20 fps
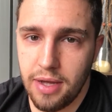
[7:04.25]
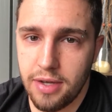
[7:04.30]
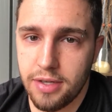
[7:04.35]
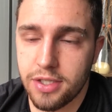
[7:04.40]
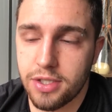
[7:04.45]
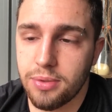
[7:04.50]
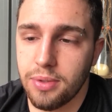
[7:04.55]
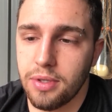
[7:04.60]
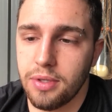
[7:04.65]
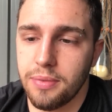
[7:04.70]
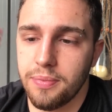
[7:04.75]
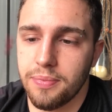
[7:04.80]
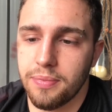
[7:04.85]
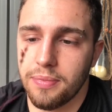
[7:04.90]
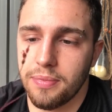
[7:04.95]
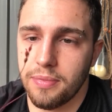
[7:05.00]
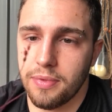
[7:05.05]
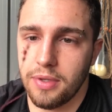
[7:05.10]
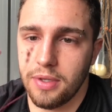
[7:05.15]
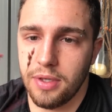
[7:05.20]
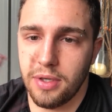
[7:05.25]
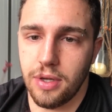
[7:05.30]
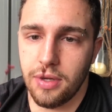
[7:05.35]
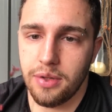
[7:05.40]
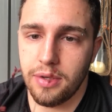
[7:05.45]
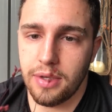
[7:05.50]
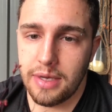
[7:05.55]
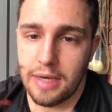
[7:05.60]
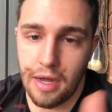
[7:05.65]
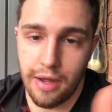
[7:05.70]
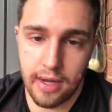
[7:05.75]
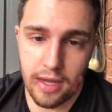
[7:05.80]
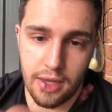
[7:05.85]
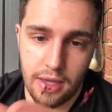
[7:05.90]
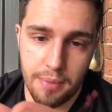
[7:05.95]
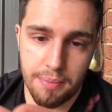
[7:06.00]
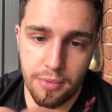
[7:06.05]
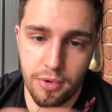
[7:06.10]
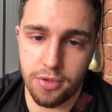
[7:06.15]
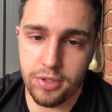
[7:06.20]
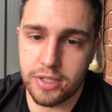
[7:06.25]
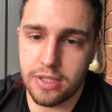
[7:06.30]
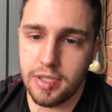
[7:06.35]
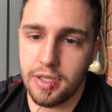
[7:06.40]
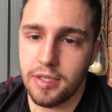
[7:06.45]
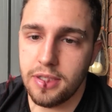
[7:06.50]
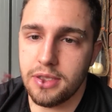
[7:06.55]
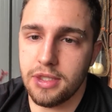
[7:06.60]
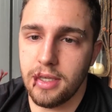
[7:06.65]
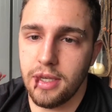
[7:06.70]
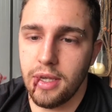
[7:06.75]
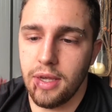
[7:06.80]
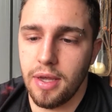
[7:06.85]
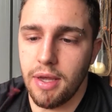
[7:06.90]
as well. You know, now I can get more seeds.